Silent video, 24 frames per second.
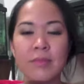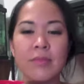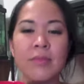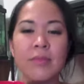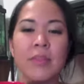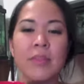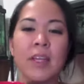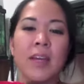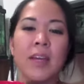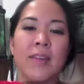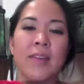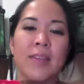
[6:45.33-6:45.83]

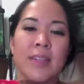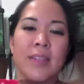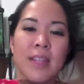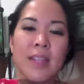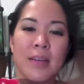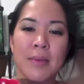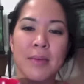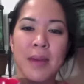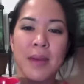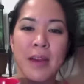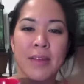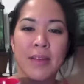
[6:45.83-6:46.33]
every
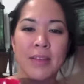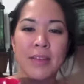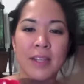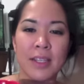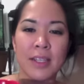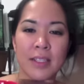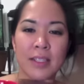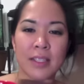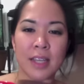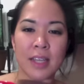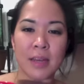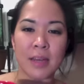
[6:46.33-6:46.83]
time I have a
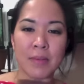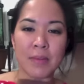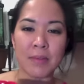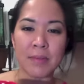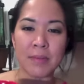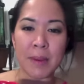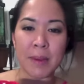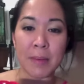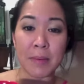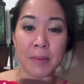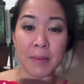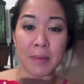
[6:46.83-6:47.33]
nice cup of
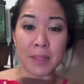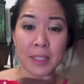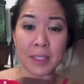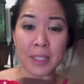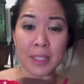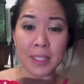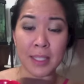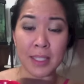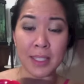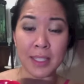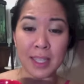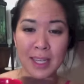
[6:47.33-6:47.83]
peppermint
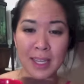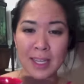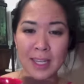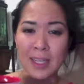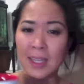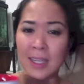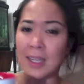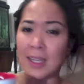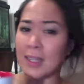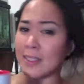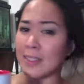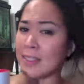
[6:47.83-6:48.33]
tea, like
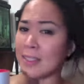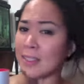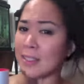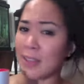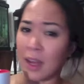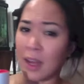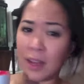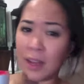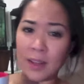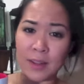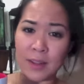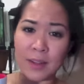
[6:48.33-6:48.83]
a
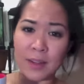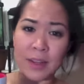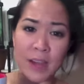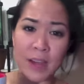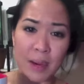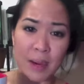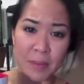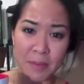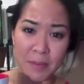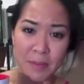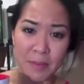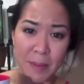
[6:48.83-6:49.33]
solid
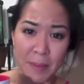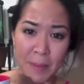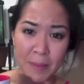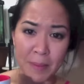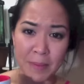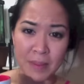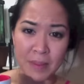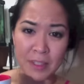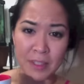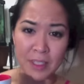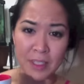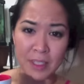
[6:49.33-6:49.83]
cup of
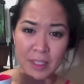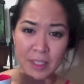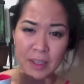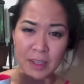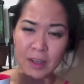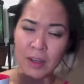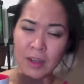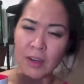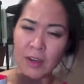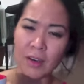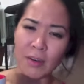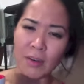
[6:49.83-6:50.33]
peppermint tea,
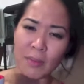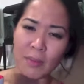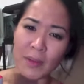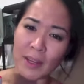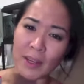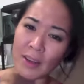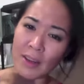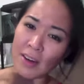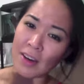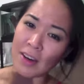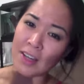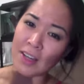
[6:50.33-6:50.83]
oh my
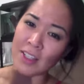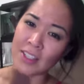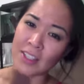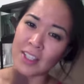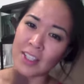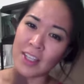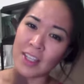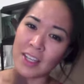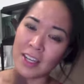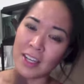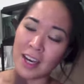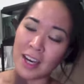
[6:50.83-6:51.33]
gosh,
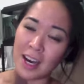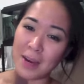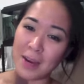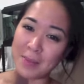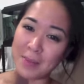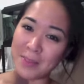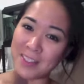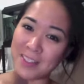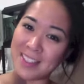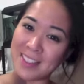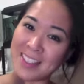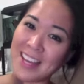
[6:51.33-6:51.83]
I'm
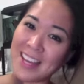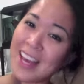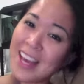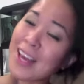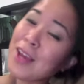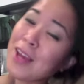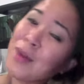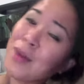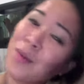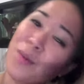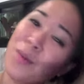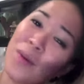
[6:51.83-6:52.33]
just
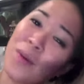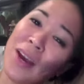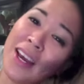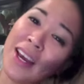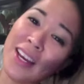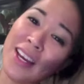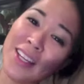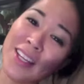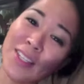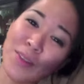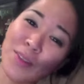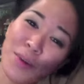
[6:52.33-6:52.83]
taken
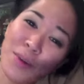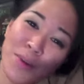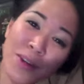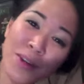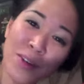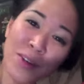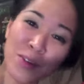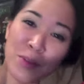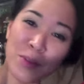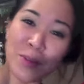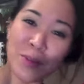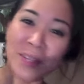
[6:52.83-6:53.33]
away to a
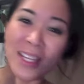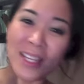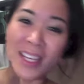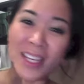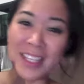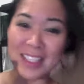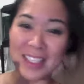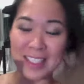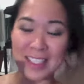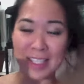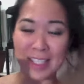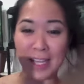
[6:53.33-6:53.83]
wonderful
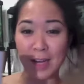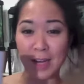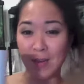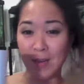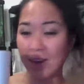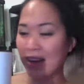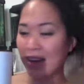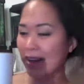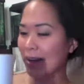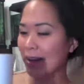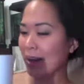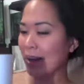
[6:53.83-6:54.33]
place, like
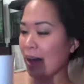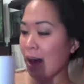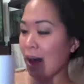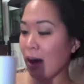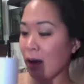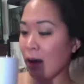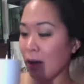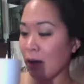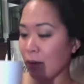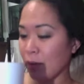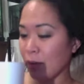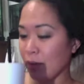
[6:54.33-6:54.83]
right
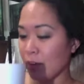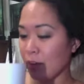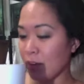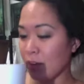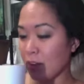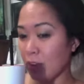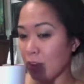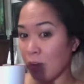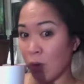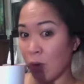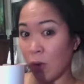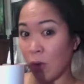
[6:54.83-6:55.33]
now.
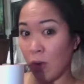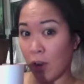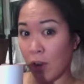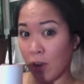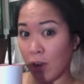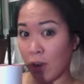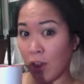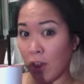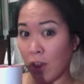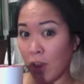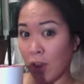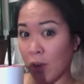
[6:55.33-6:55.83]
Right
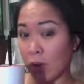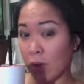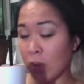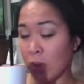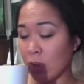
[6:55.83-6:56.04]
now.